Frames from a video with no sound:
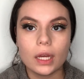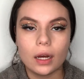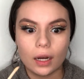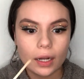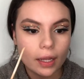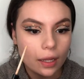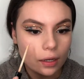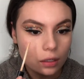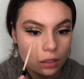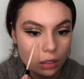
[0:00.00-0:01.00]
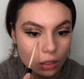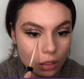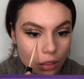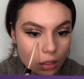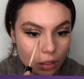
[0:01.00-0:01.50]
again
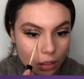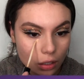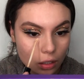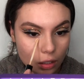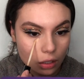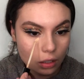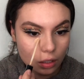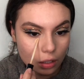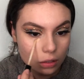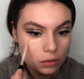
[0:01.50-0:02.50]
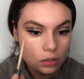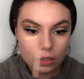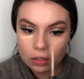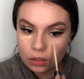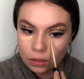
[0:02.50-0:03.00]
and I'm just
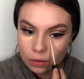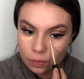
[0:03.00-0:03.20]
gonna,